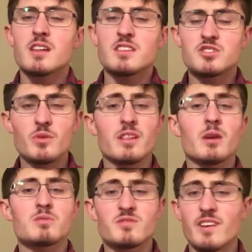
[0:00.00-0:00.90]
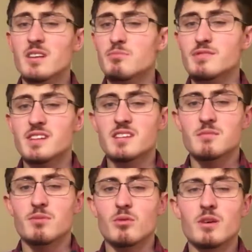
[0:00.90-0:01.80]
The storyline was fairly
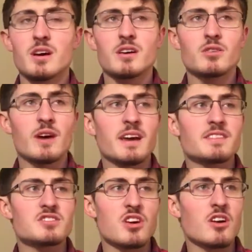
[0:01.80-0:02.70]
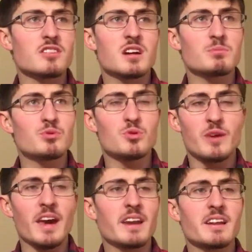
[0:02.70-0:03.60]
predictable. You had this odd couple who
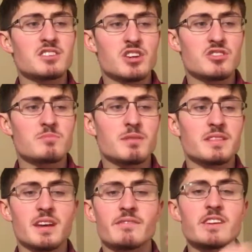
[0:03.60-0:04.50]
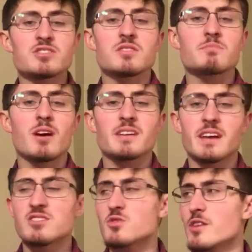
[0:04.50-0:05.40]
hated each other, but they eventually bond,
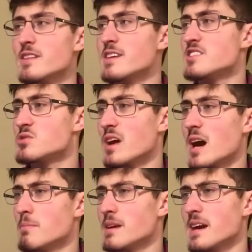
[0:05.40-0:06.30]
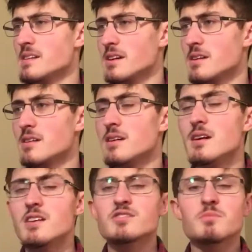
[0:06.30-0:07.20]
and soon it leads to a happy ending.
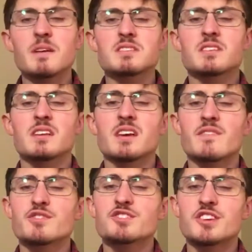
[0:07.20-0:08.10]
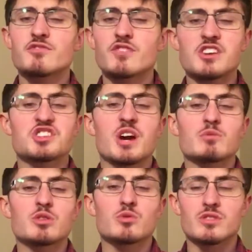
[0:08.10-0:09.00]
So basically, if you've seen Rush
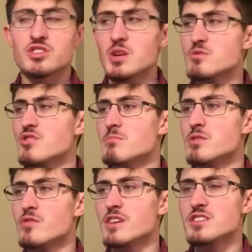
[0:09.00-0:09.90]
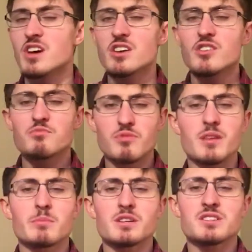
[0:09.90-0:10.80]
Hour or the Jump Street movies, you've
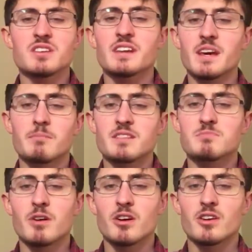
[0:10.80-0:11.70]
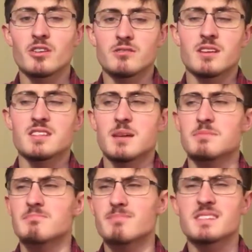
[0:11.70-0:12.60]
pretty much seen Hitman's Bodyguard,
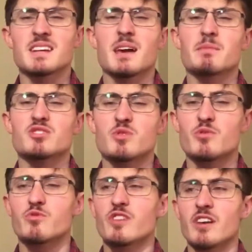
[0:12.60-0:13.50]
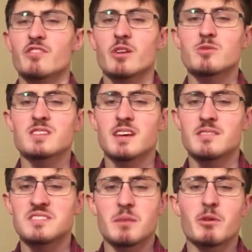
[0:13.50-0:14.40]
except this time it's with Ryan Reynolds
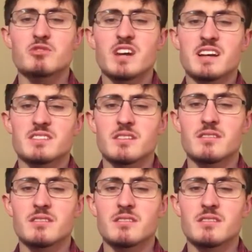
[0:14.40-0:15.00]
and Samuel Jackson.